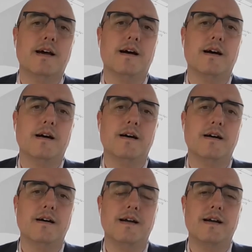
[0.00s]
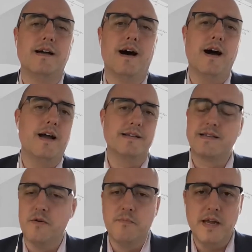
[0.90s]
I
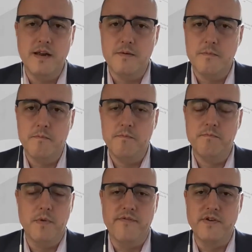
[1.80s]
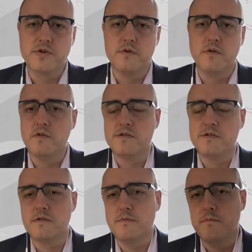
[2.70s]
still meet officials,
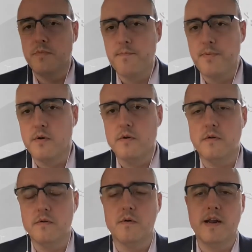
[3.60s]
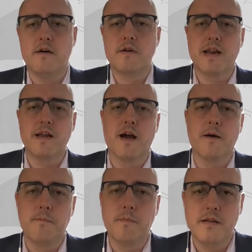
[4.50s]
people who are now getting
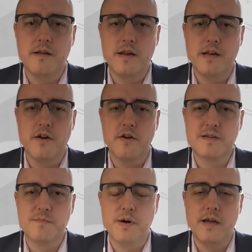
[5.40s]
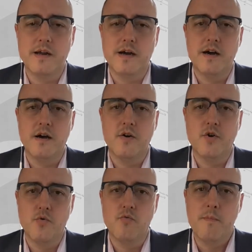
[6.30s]
up in years, but
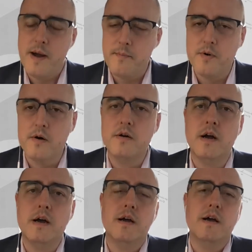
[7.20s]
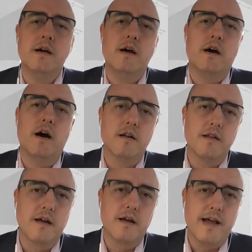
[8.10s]
who remember
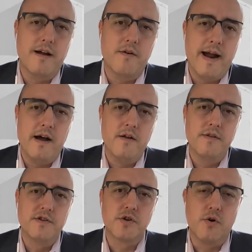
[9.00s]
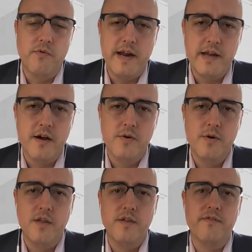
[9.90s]
huddling around the sole radio
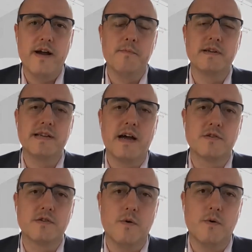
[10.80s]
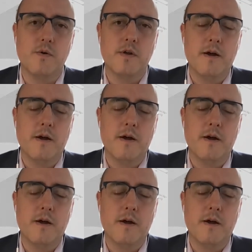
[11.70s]
in their family's household